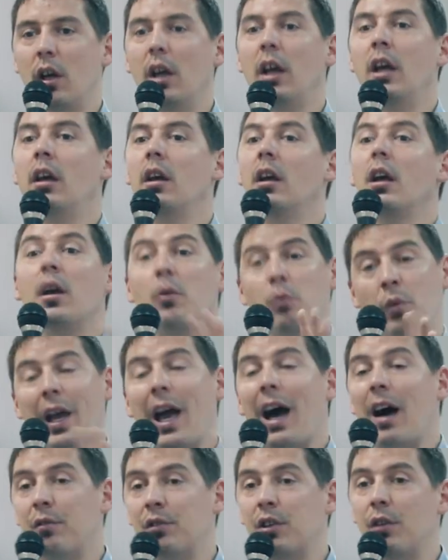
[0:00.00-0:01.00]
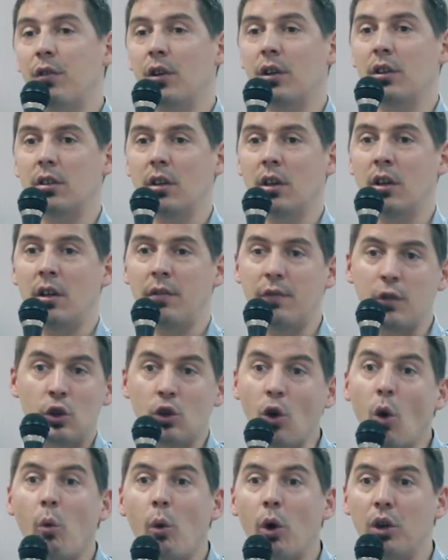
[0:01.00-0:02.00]
we have different, if you
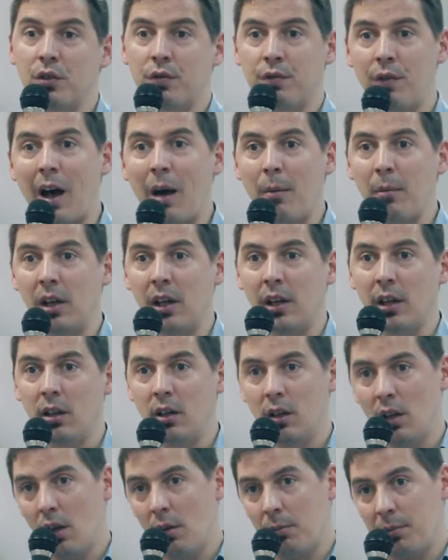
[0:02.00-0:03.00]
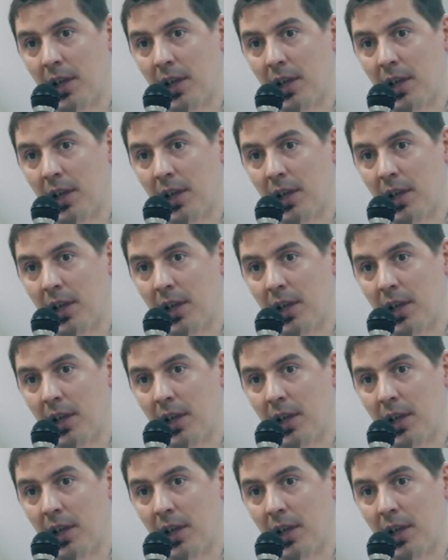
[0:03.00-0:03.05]
don't want family,